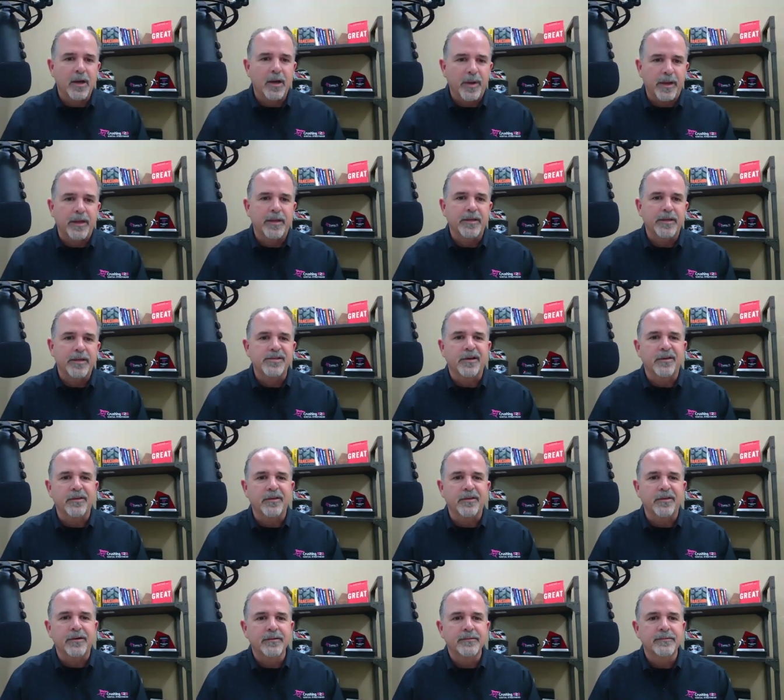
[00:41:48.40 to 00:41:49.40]
and helping
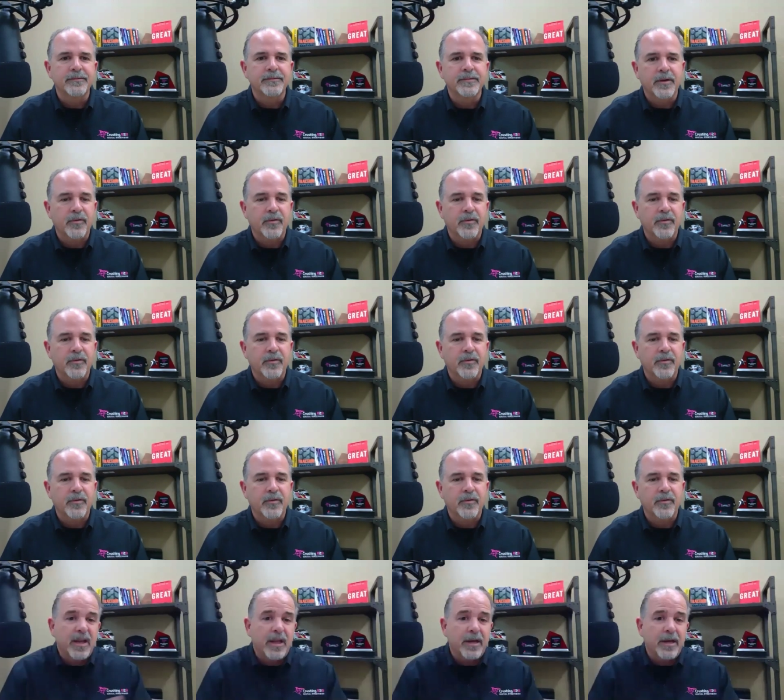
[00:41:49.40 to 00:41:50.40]
each other. Create
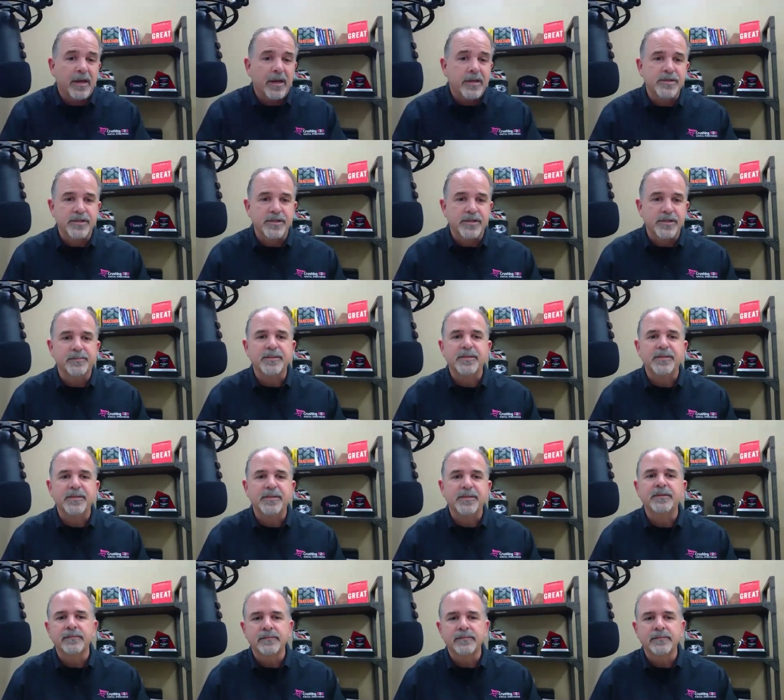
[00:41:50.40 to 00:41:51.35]
good relationships.